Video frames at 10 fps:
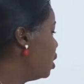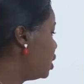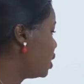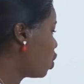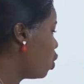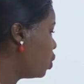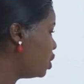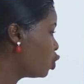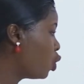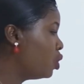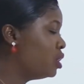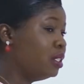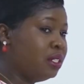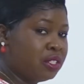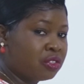the second one is called
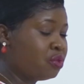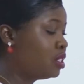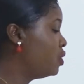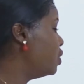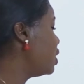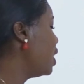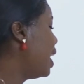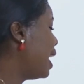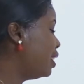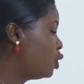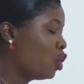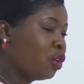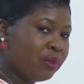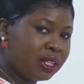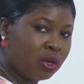the discrete series, and the
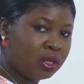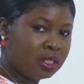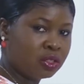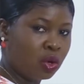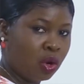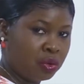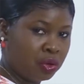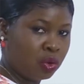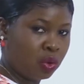third method is called